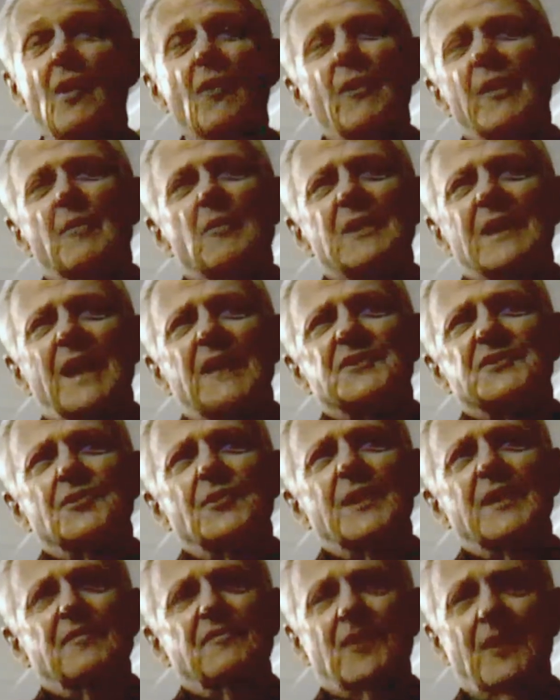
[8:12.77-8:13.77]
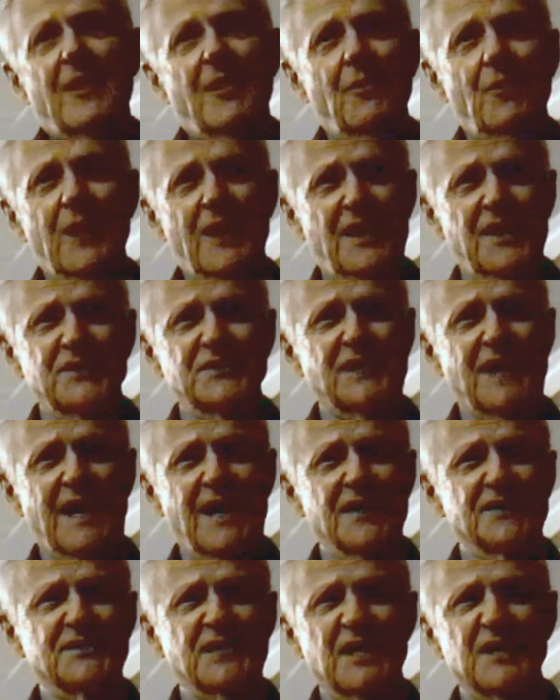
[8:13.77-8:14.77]
We were not doing very well at
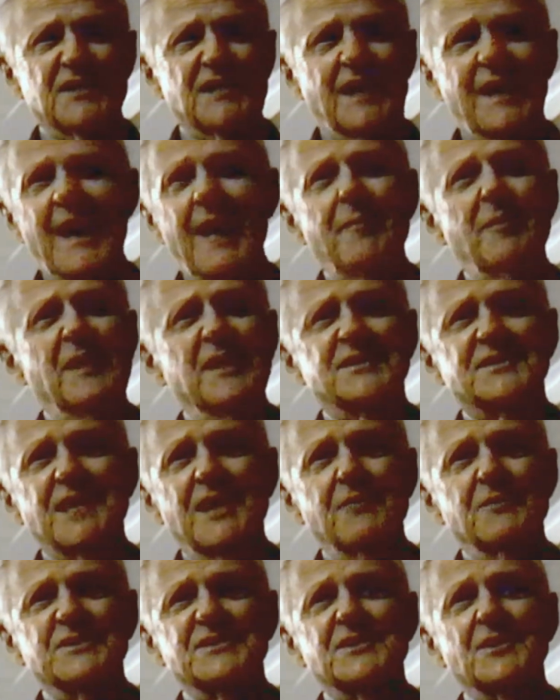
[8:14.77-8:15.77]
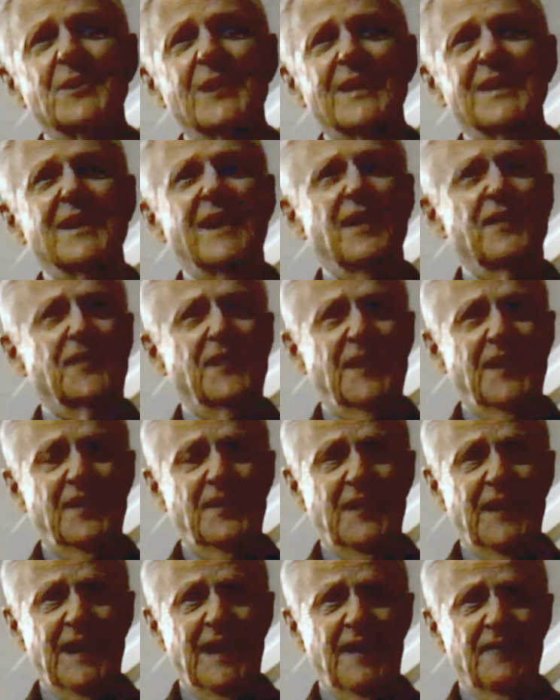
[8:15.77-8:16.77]
Channel 6, and ABC was doing nothing
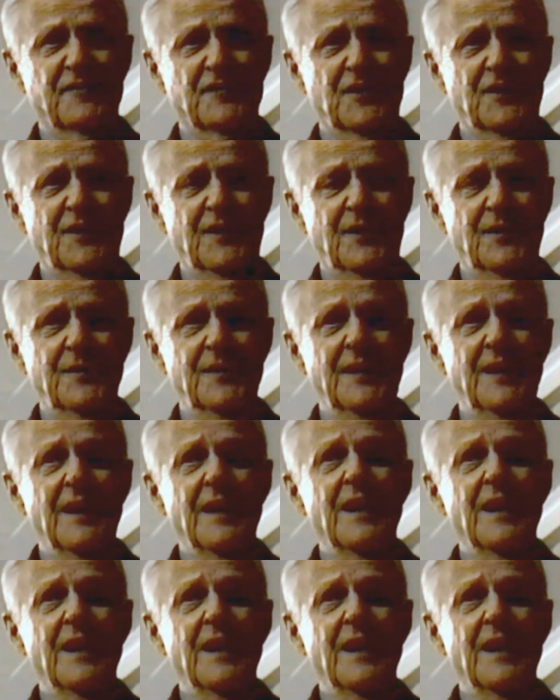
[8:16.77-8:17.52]
in the afternoon.